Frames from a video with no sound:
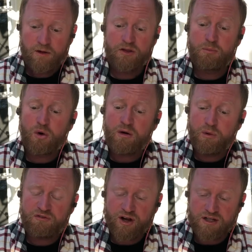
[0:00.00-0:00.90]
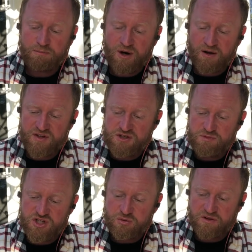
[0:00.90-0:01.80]
The more I reflect upon this
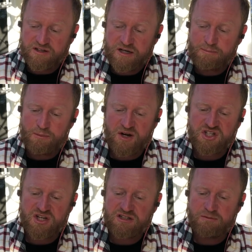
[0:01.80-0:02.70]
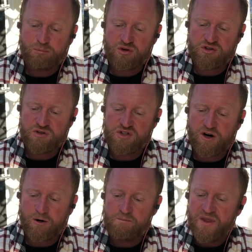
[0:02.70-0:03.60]
misery, the deeper my sense of personal
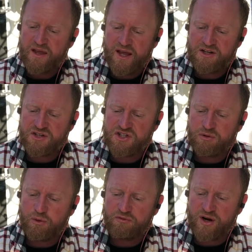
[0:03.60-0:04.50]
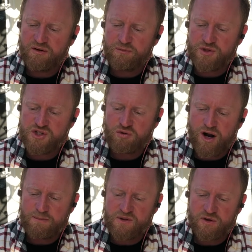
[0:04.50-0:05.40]
sorrow. Hence I shall refrain from
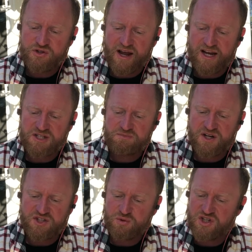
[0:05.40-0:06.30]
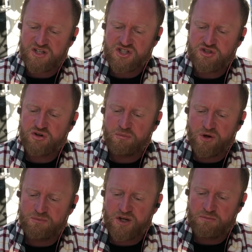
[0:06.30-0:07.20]
describing those aspects which can
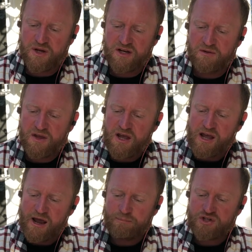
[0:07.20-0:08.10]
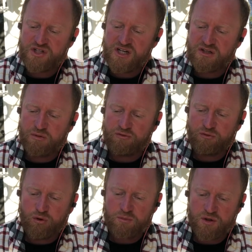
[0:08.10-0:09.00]
suitably be omitted, and proceed to
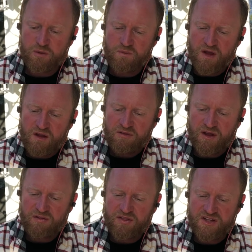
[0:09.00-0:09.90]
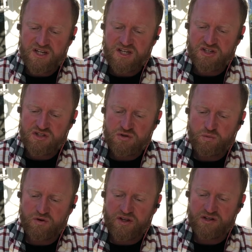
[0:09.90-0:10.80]
inform you that these
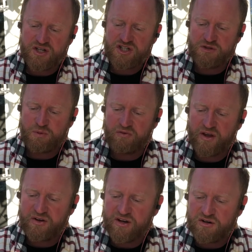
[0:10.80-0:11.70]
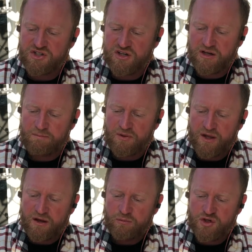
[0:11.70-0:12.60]
were the conditions prevailing in our city,
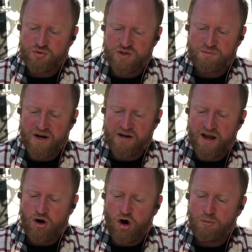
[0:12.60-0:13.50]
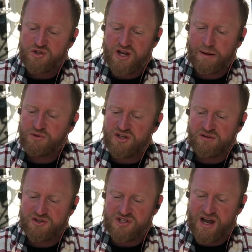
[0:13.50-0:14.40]
which was by now almost emptied
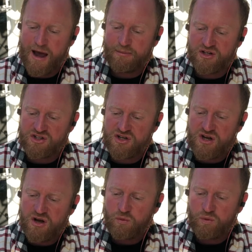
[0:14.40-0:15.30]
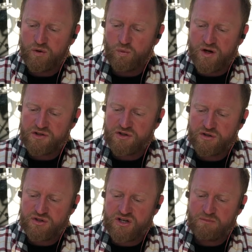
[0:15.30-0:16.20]
of its inhabitants, when one
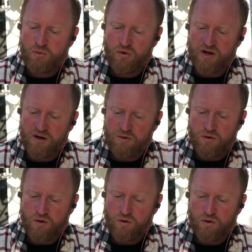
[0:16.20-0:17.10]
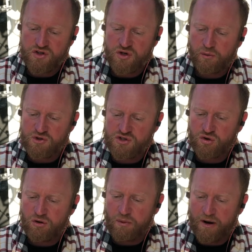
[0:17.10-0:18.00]
Tuesday morning, or so I was
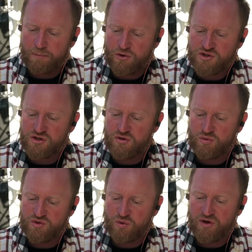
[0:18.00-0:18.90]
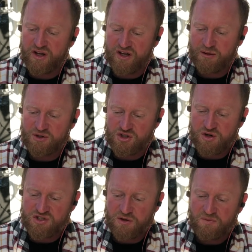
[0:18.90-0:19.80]
told by a person who was word I can be
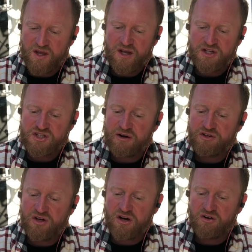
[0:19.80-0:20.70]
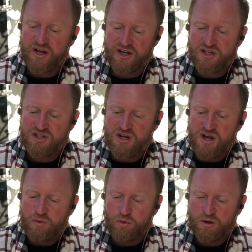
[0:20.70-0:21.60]
trusted, 7 young ladies
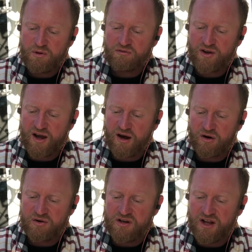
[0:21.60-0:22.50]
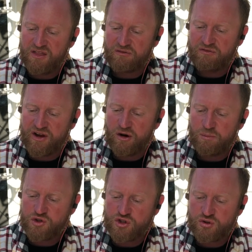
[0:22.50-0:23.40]
were to be found in the
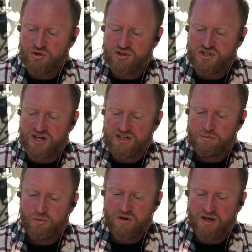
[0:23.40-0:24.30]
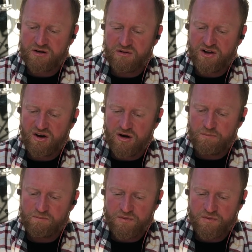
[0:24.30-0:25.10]
venerable church of Santa Maria Novella,